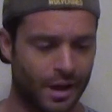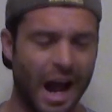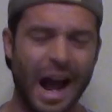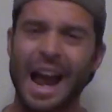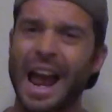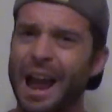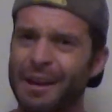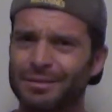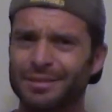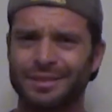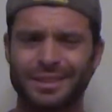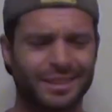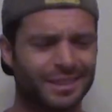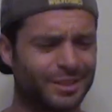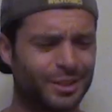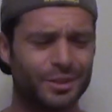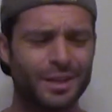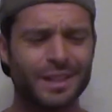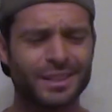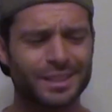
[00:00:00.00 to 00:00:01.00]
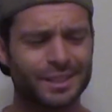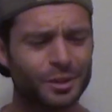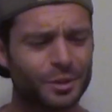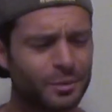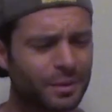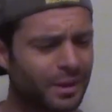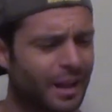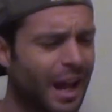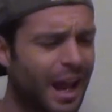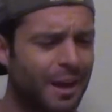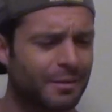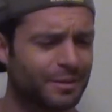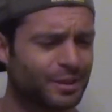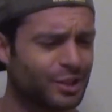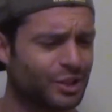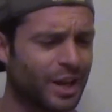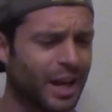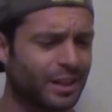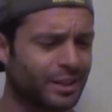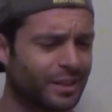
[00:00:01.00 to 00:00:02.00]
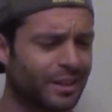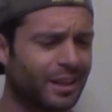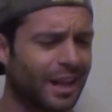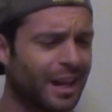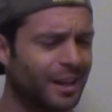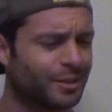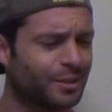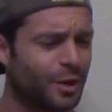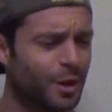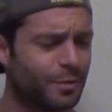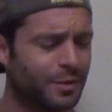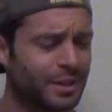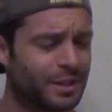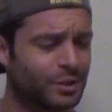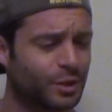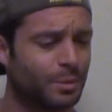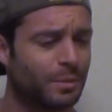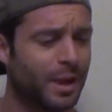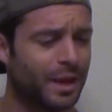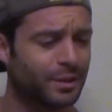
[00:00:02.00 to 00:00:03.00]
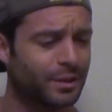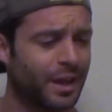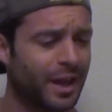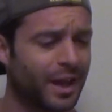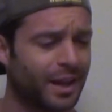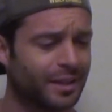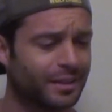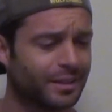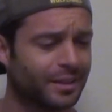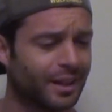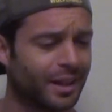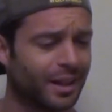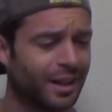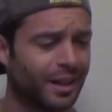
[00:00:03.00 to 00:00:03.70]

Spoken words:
I haven't checked. I don't know if they still make that